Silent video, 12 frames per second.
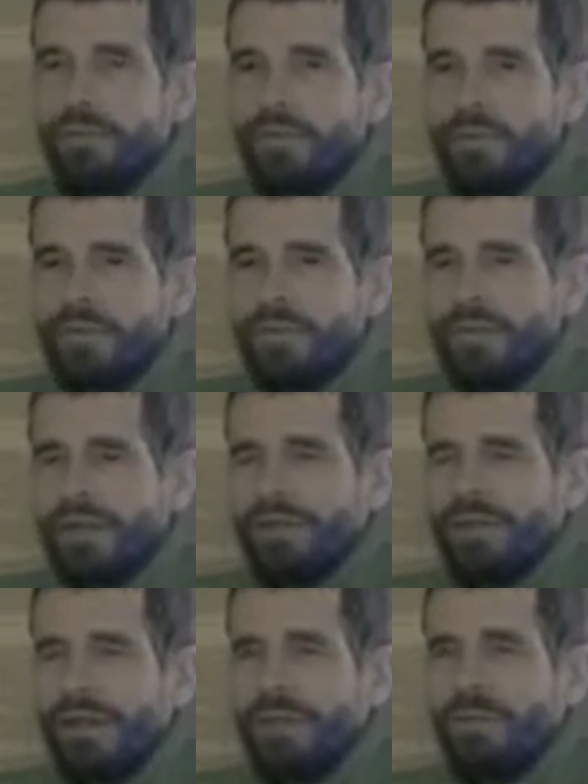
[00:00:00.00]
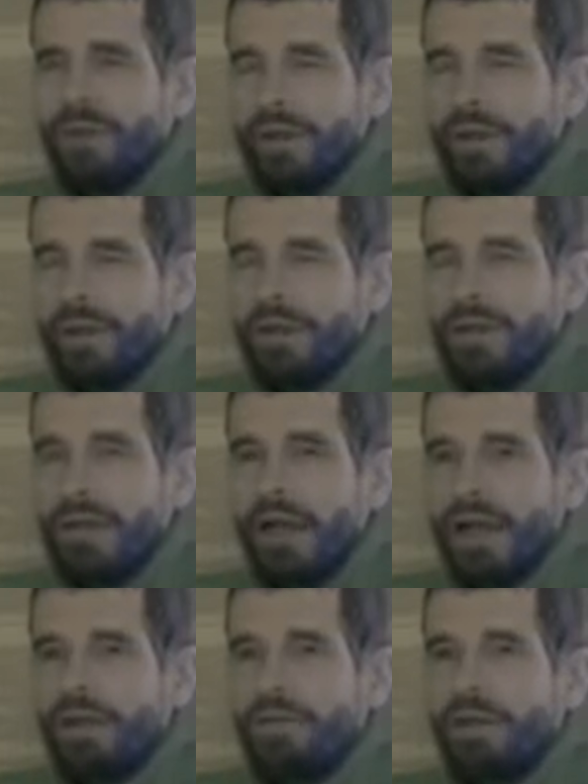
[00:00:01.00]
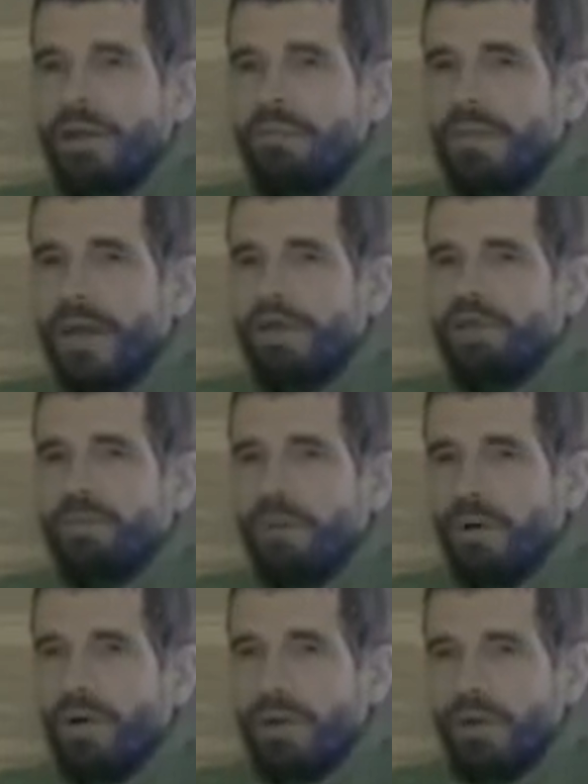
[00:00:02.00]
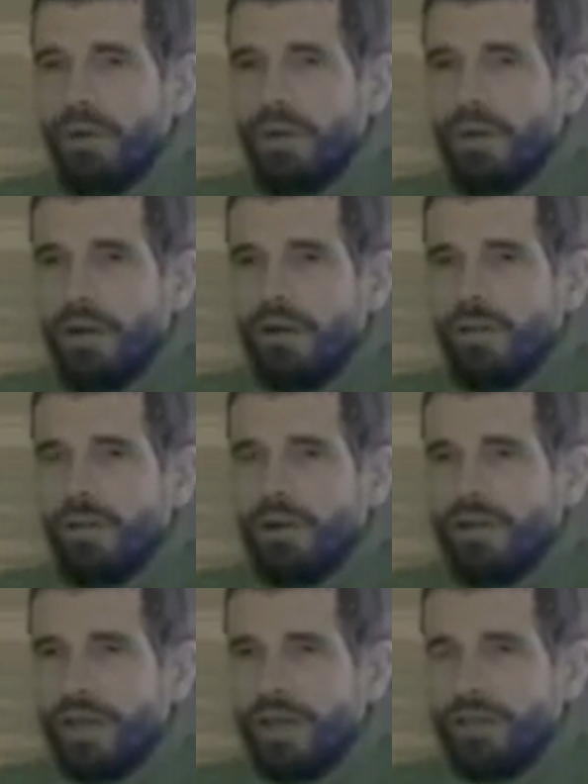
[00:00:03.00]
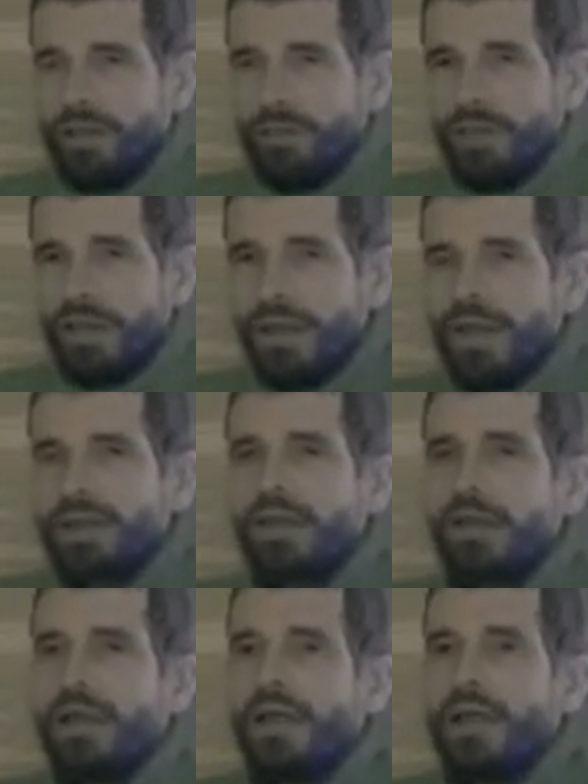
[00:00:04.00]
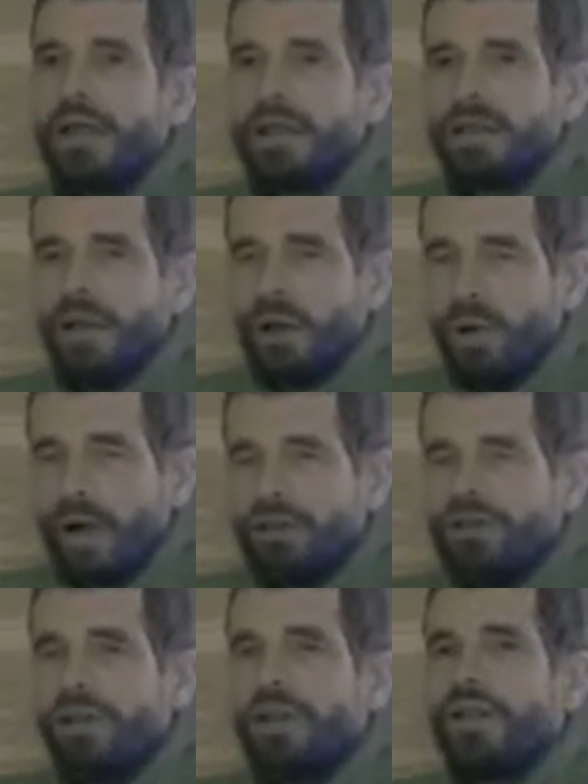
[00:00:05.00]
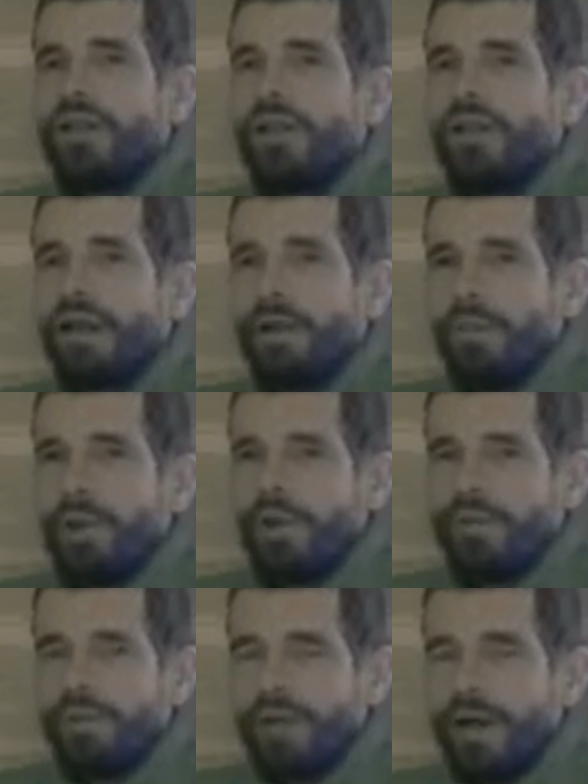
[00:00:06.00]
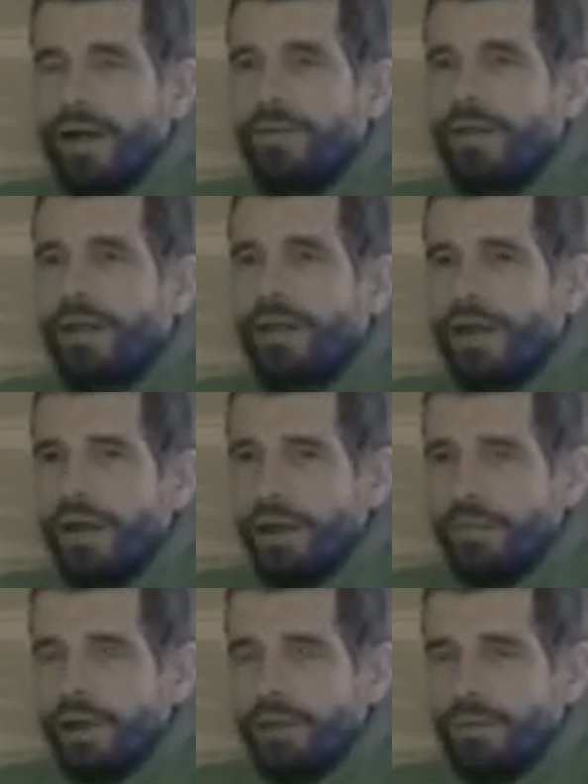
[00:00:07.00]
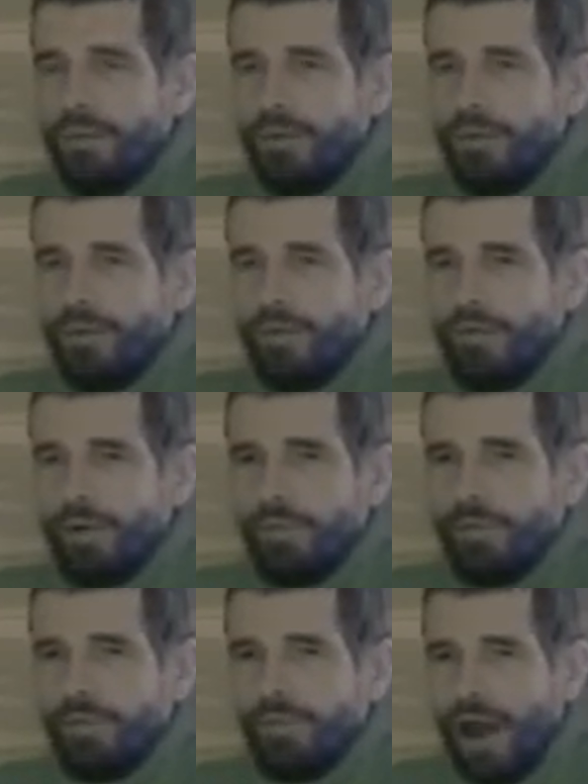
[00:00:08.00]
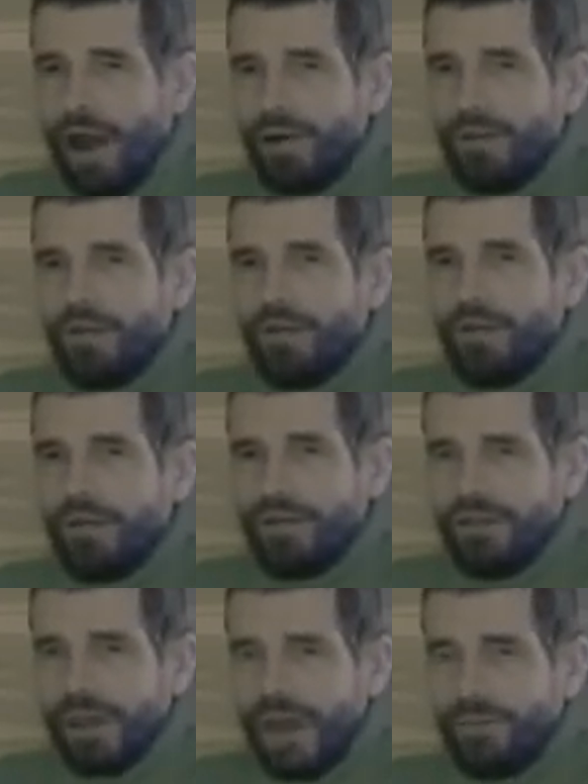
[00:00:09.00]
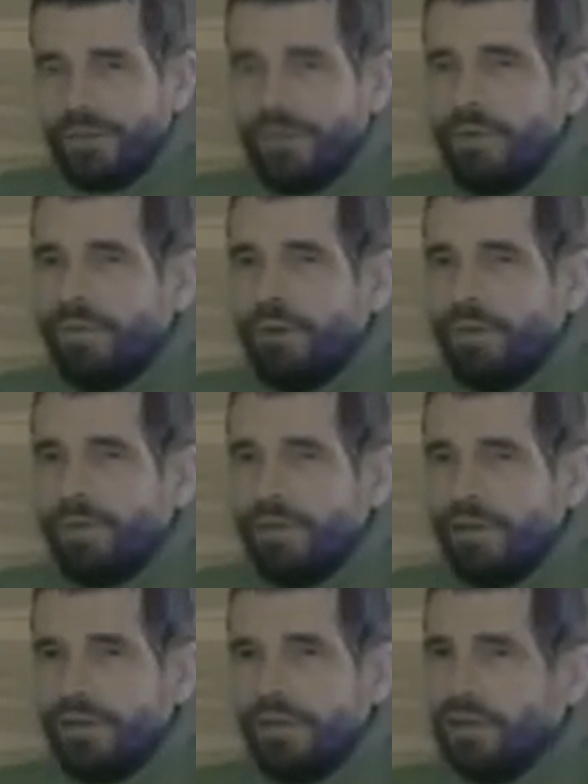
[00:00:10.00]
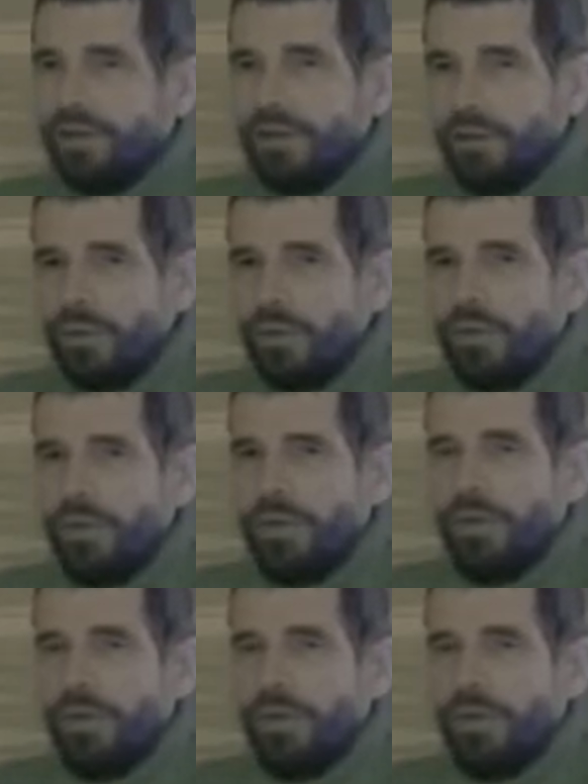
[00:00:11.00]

What to speak of any point on the Siddhanta, but a major point of origination, because it's a question that will invariably come up from your followers, disciples, people listening to you.